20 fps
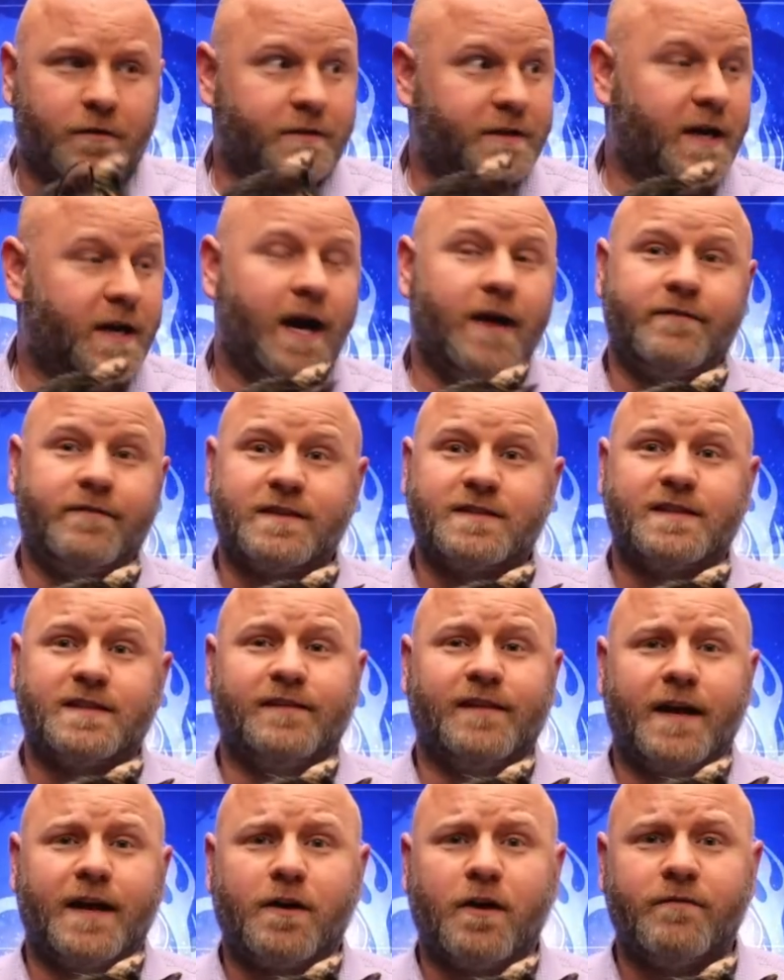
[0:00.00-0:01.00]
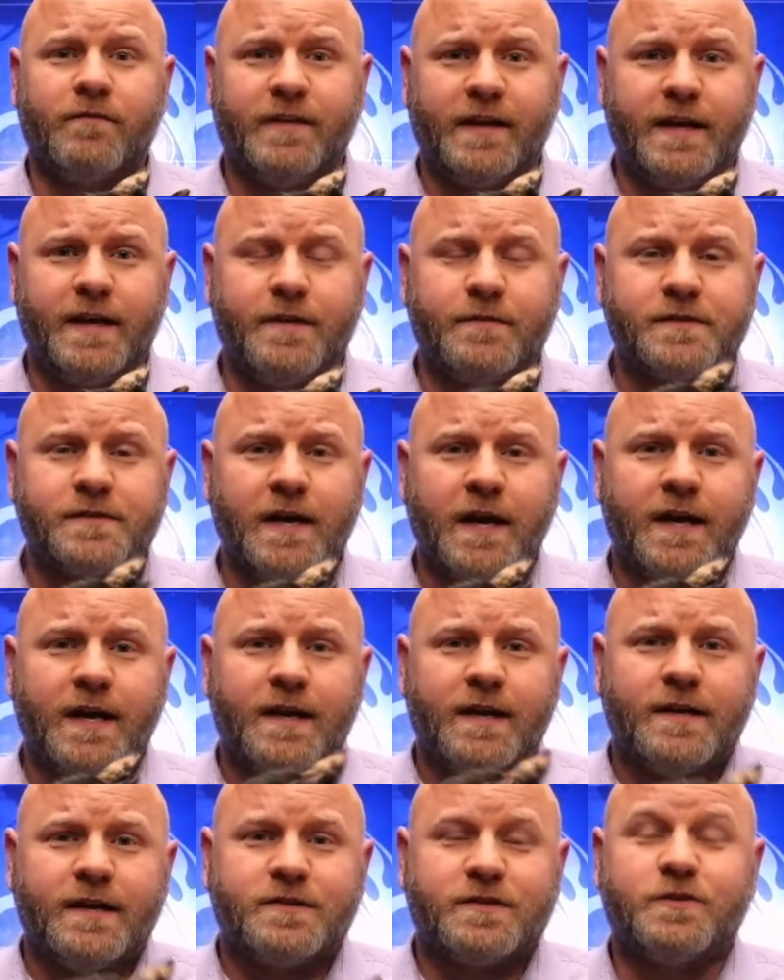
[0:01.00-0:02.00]
You obviously like our videos,
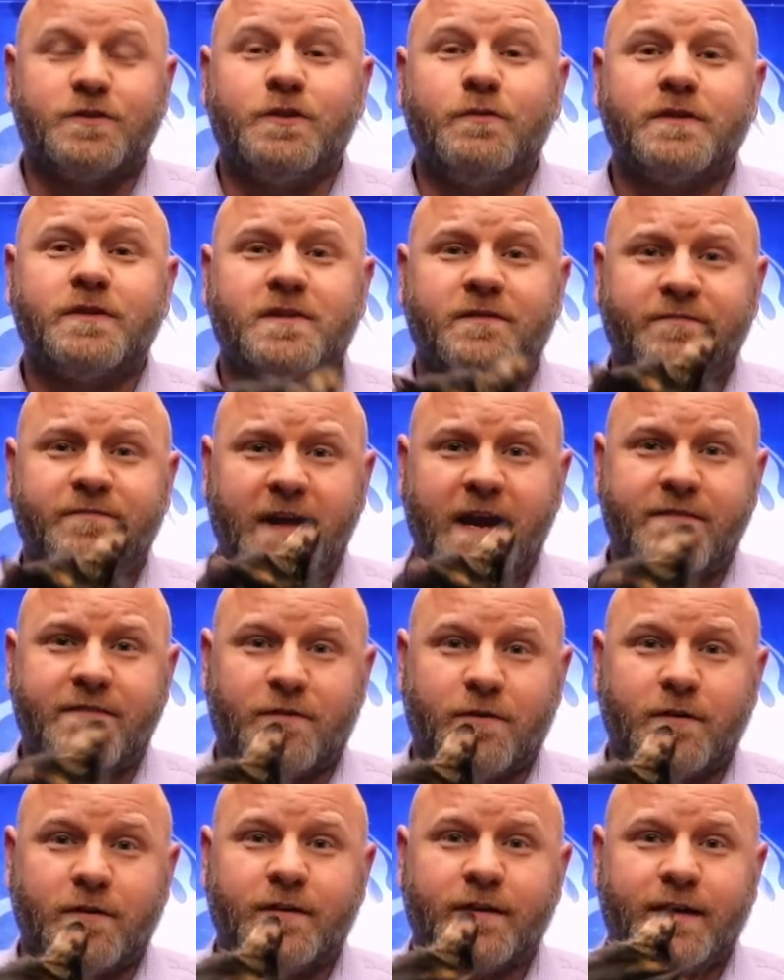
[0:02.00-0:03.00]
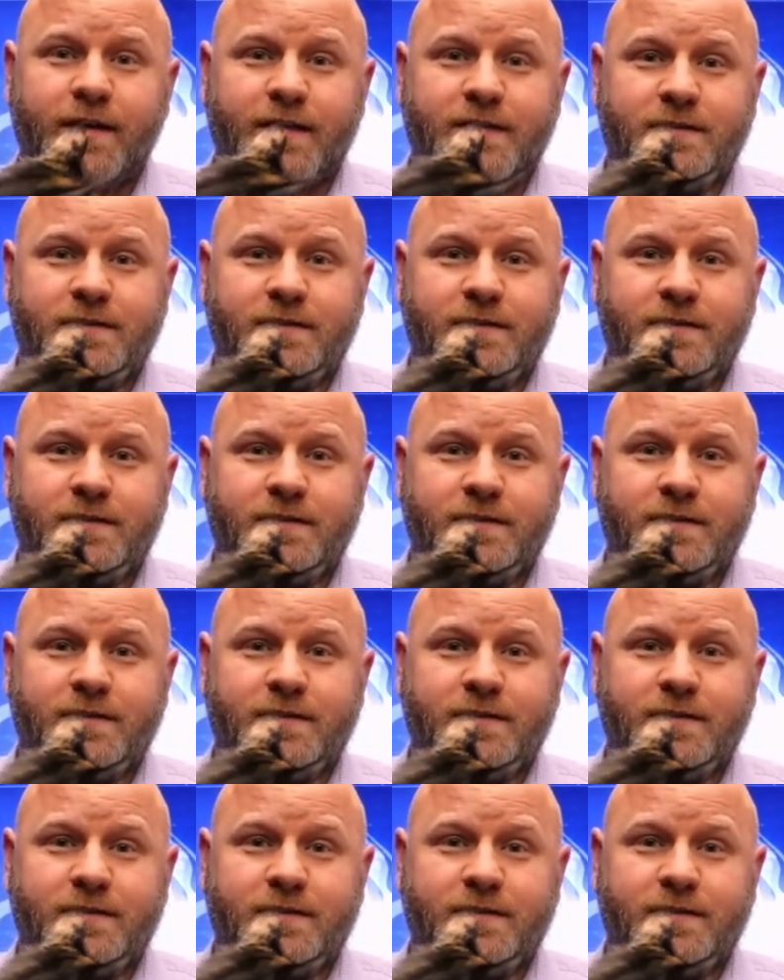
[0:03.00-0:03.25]
so do us a favor and